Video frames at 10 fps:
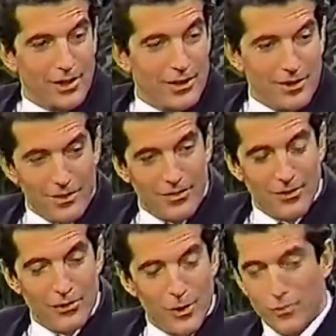uh,
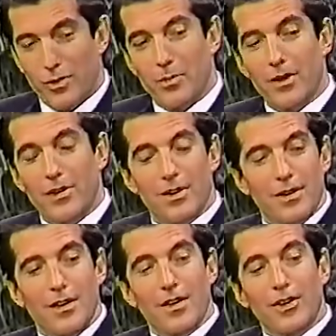nude from the
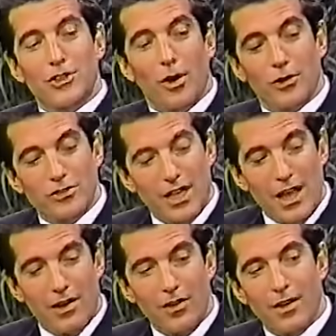shoulders down.